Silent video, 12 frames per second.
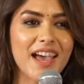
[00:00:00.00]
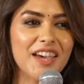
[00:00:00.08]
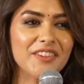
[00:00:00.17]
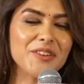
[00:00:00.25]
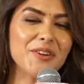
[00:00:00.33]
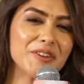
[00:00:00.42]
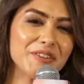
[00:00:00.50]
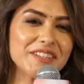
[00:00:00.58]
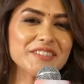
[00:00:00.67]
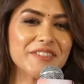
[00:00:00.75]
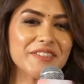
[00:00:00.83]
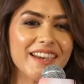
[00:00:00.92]
and we
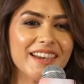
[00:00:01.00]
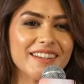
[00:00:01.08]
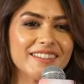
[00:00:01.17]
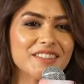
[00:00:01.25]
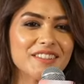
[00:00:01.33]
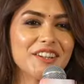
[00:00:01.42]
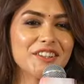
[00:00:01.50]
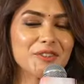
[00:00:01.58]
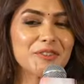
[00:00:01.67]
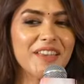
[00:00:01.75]
always forget to